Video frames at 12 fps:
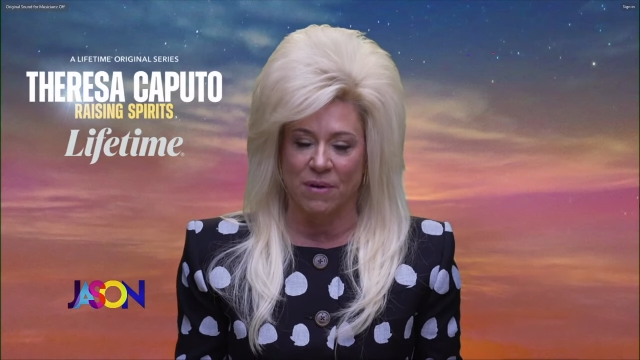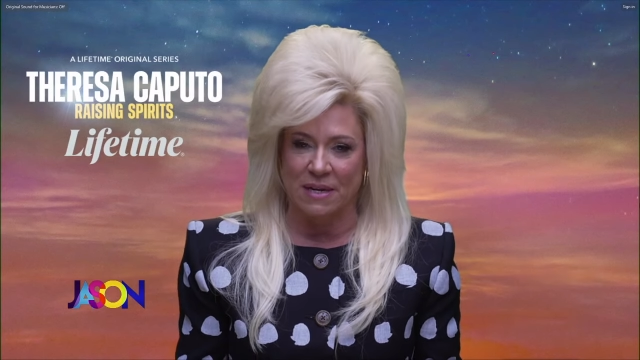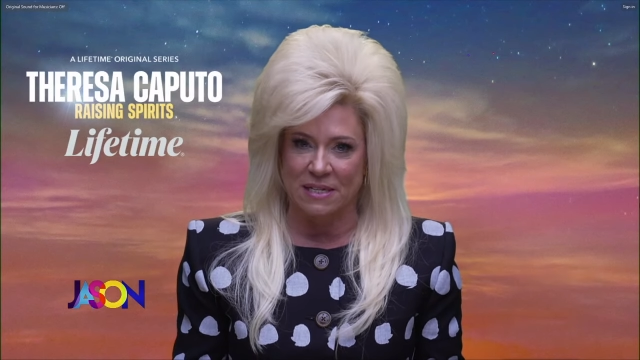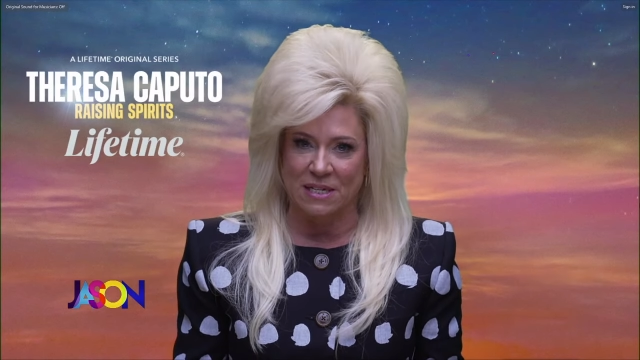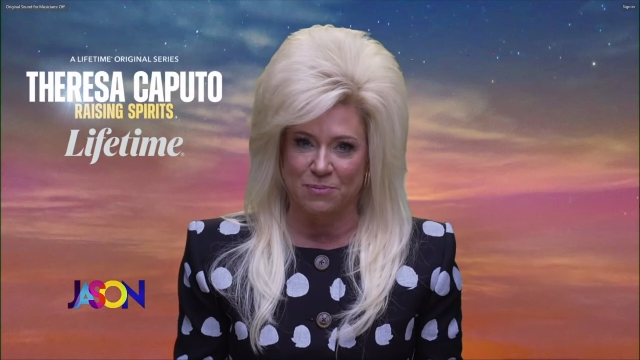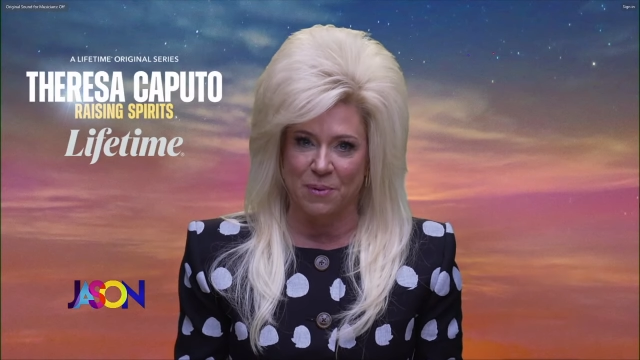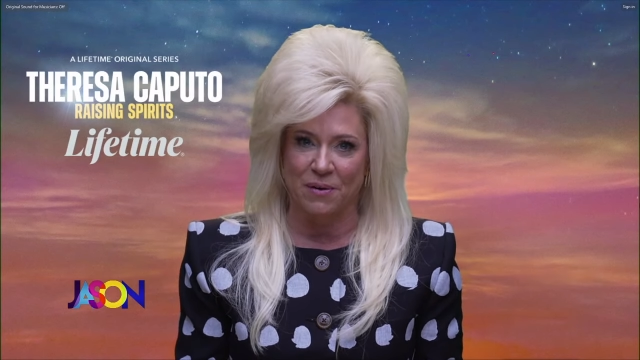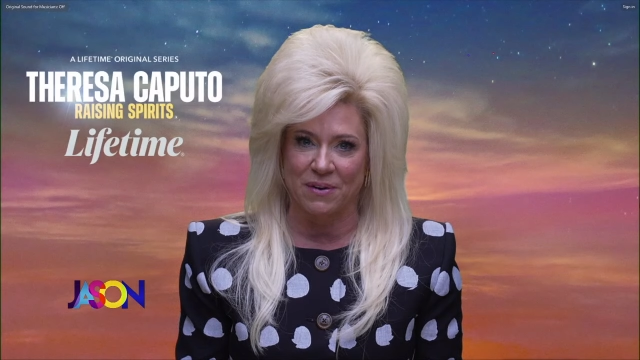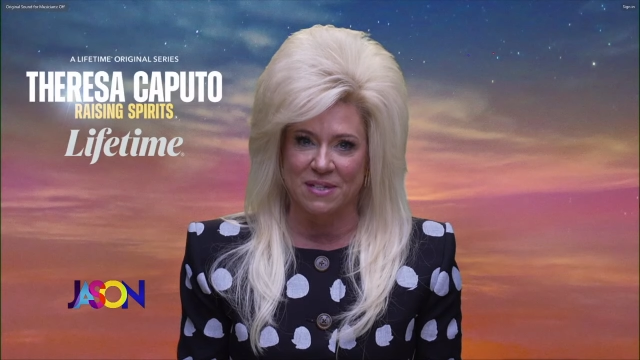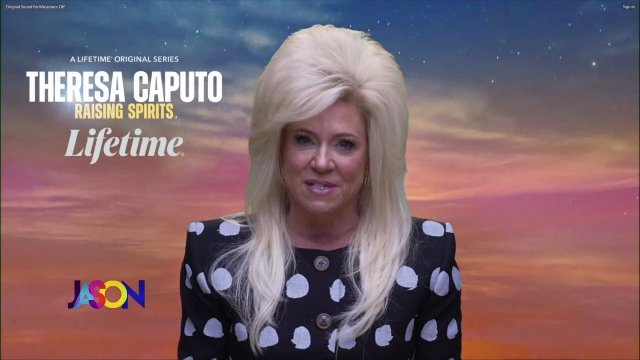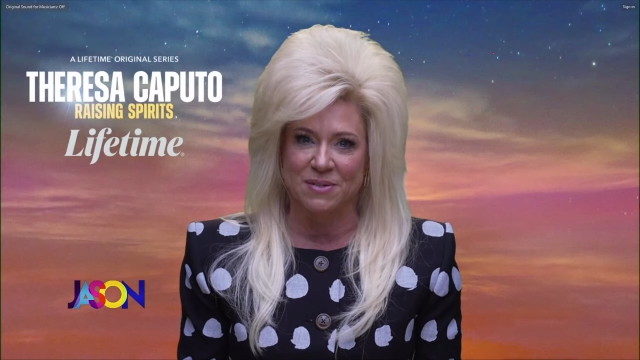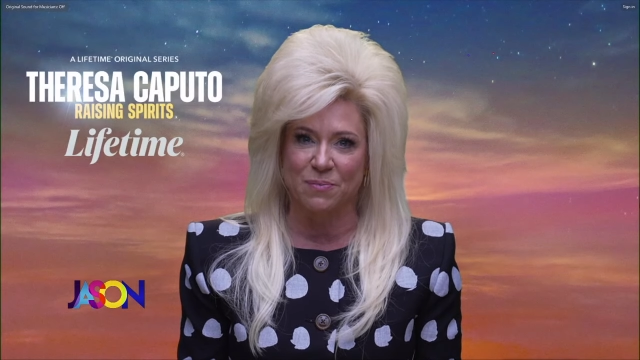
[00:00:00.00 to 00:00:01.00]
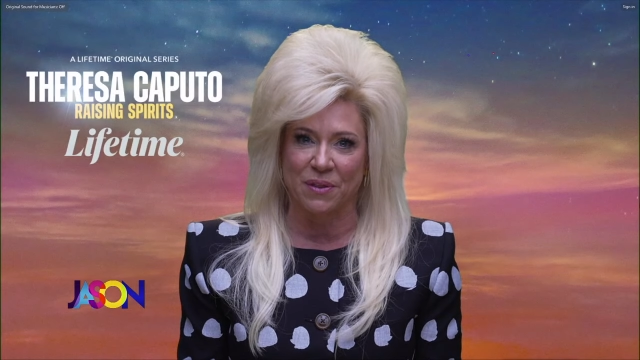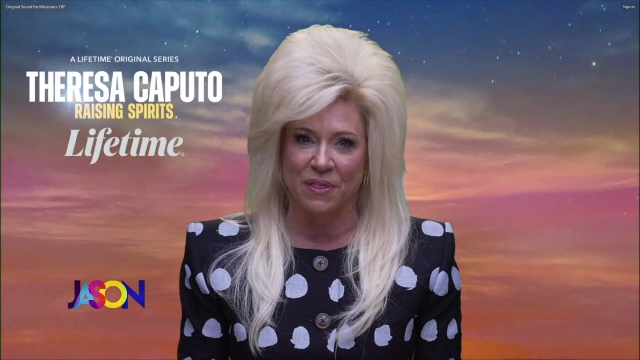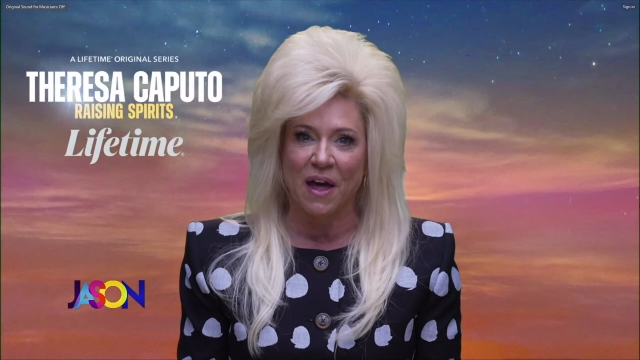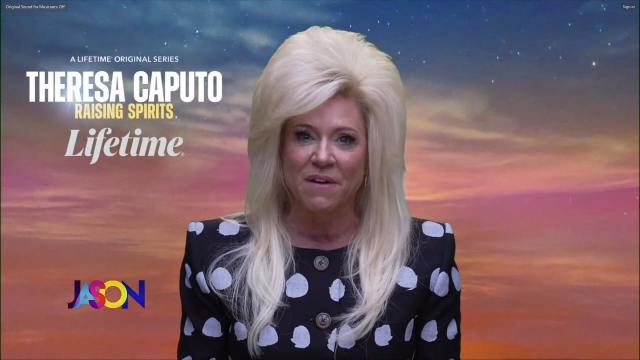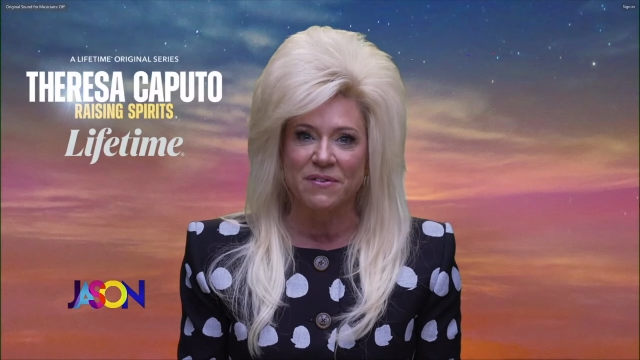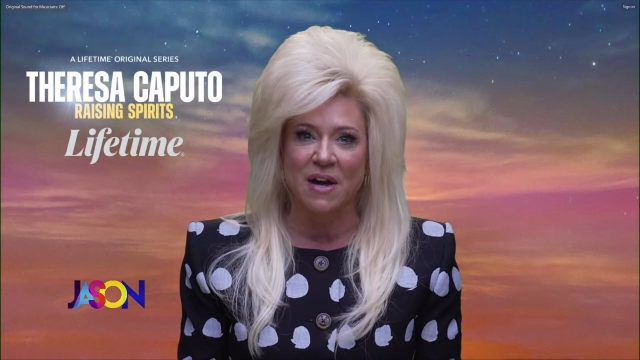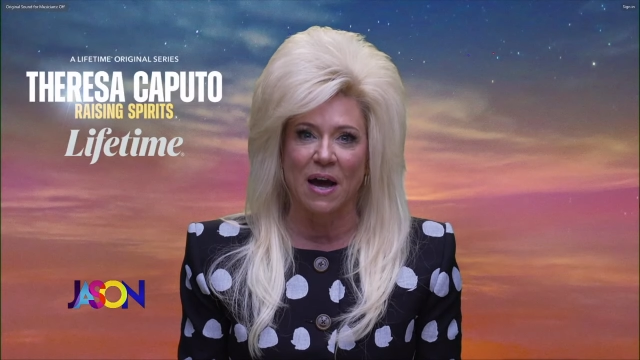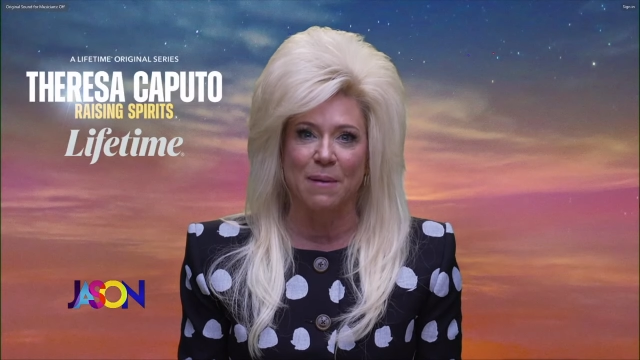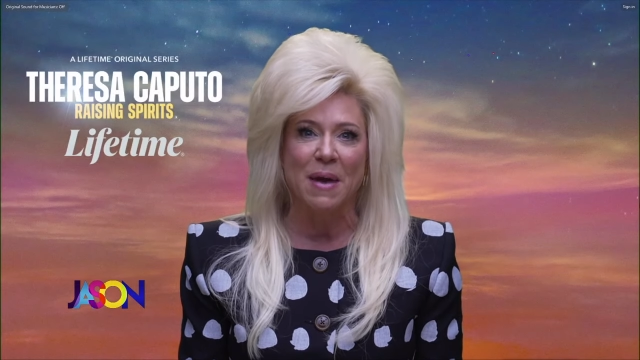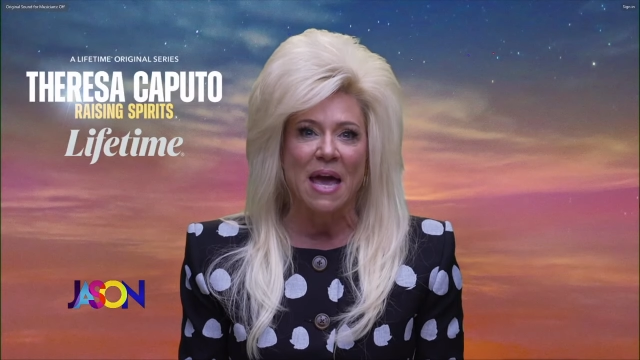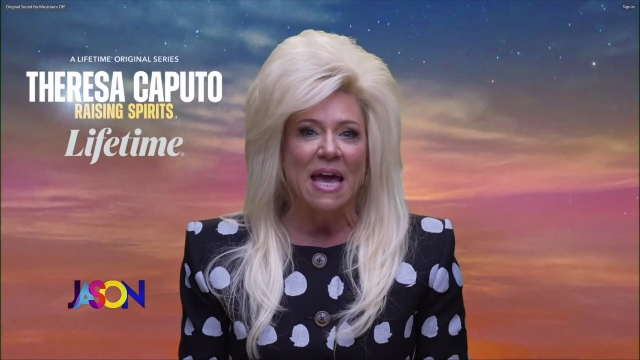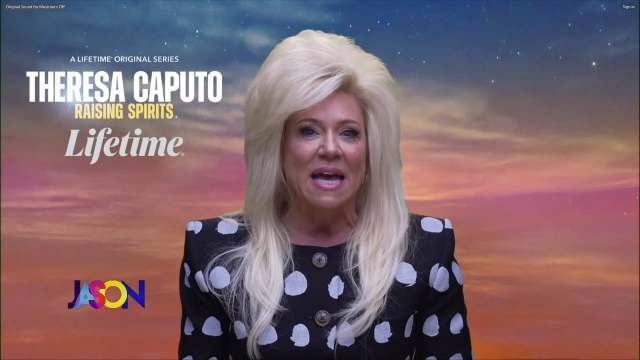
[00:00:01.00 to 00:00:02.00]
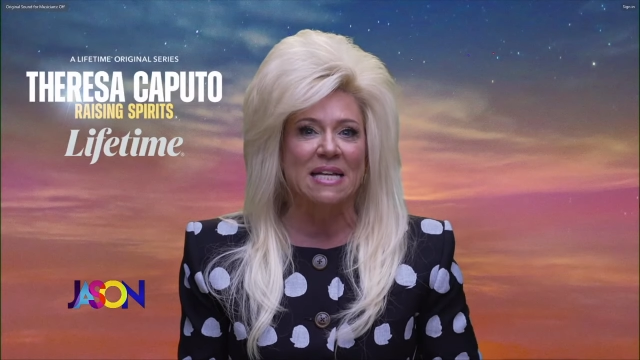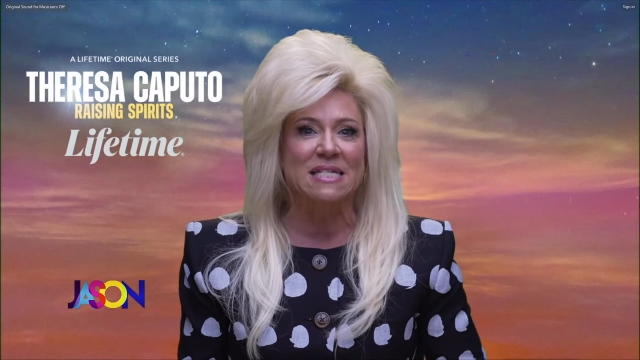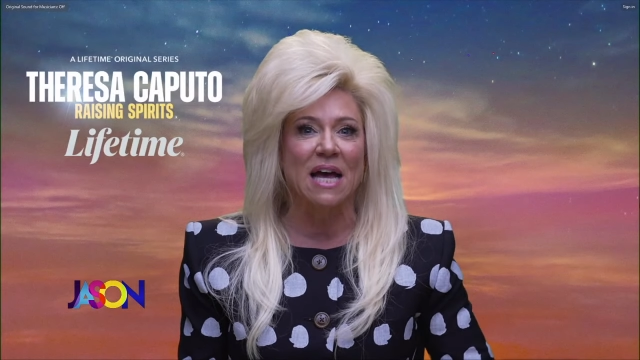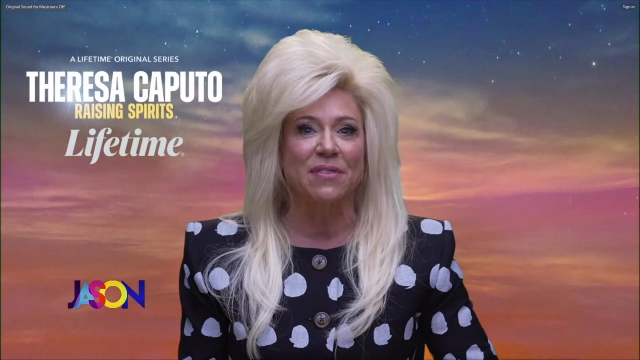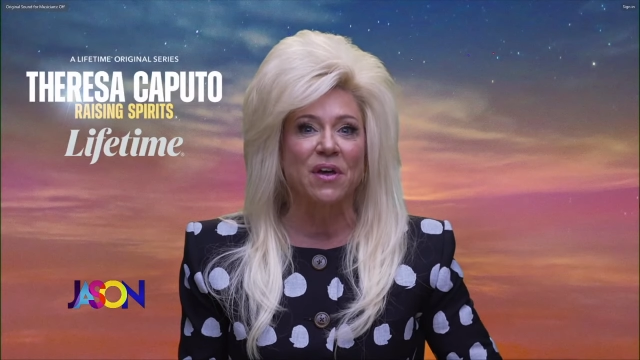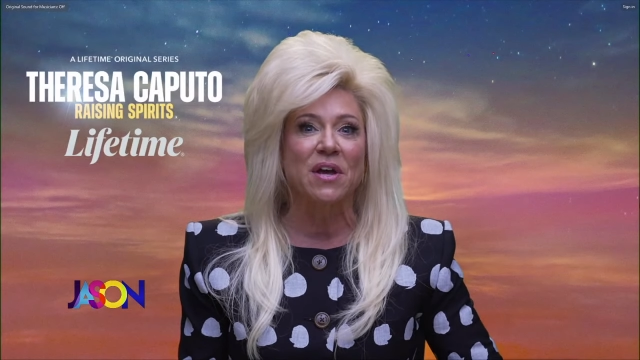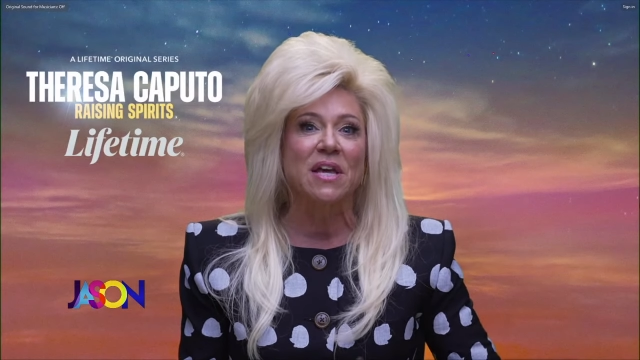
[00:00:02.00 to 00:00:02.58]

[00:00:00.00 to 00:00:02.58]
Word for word: Raising Spirits with Lifetime is that they're